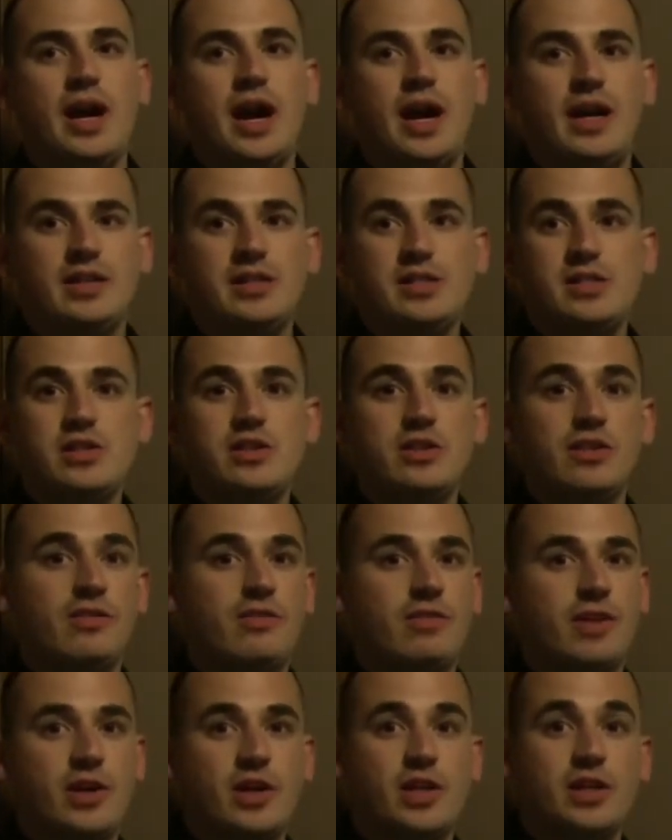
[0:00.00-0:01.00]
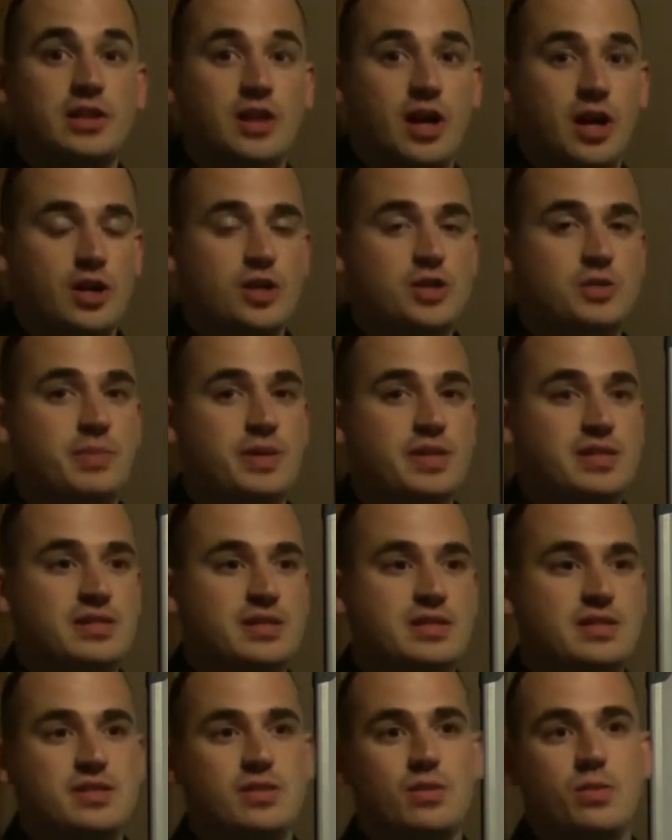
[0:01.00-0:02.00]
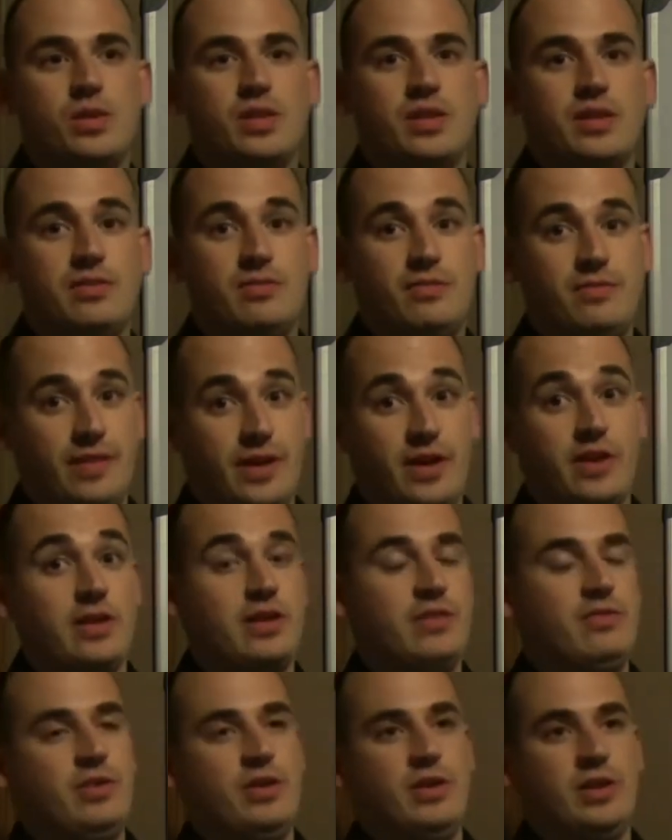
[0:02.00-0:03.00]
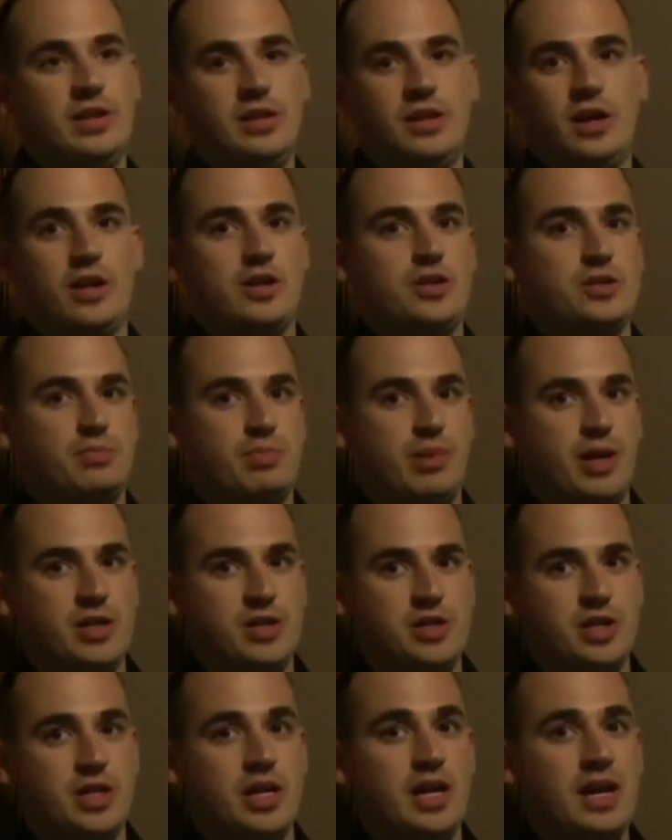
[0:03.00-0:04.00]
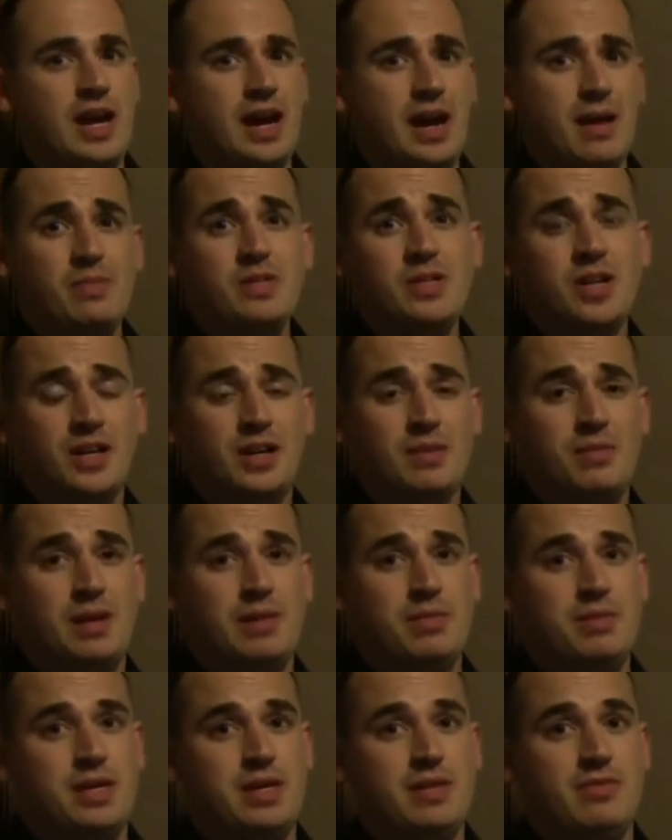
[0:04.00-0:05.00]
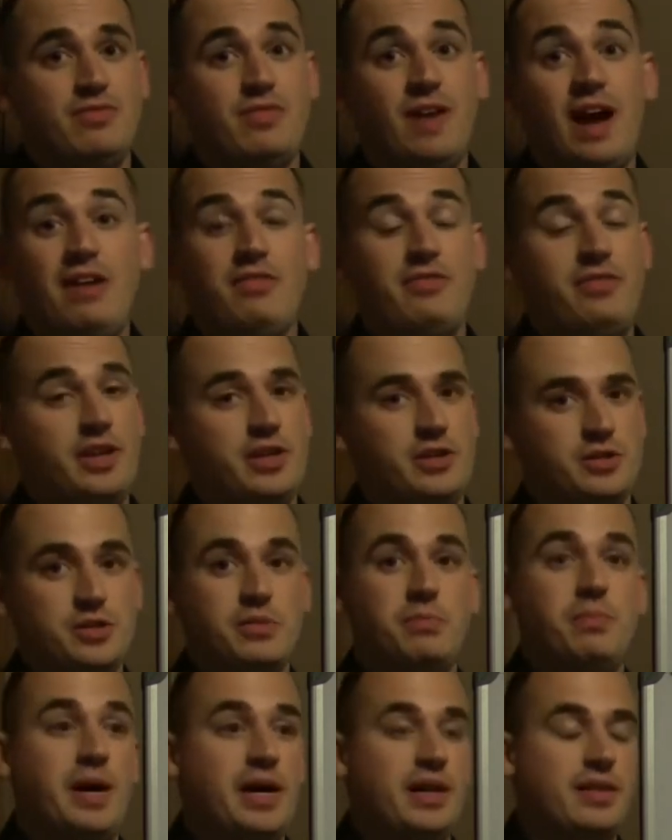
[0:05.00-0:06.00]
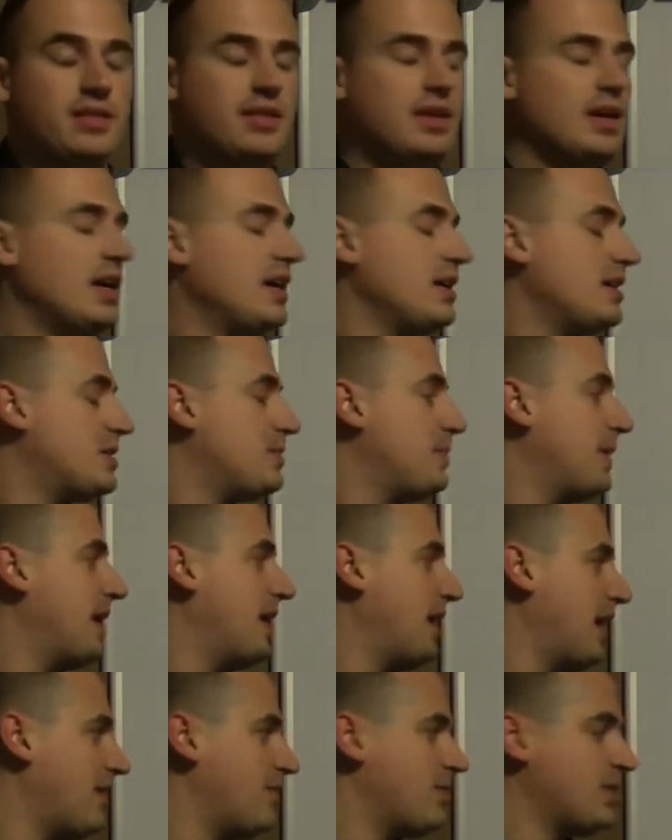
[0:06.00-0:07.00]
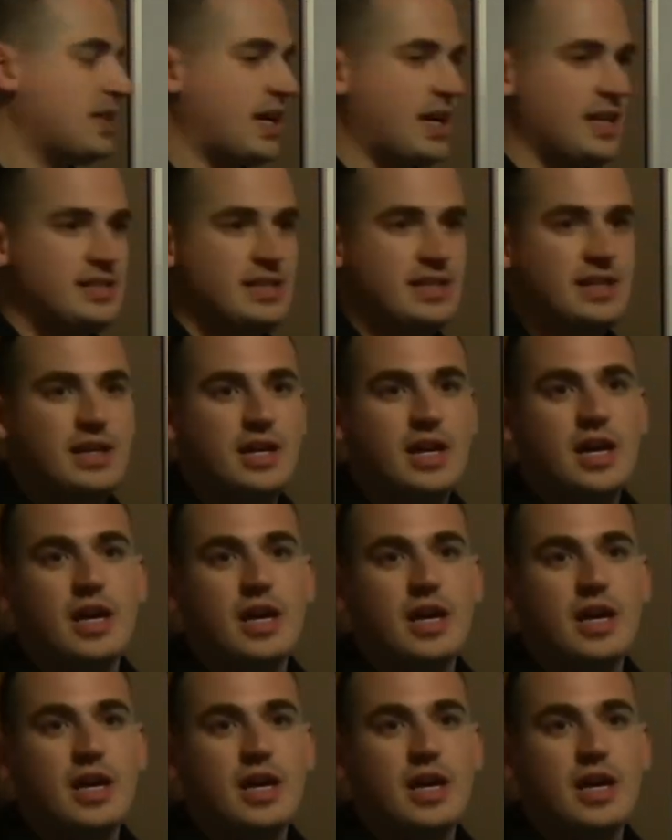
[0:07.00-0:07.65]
Unless you're a very large business with a very, very large budget, I'm talking maybe 5 figures a month to spend on advertising,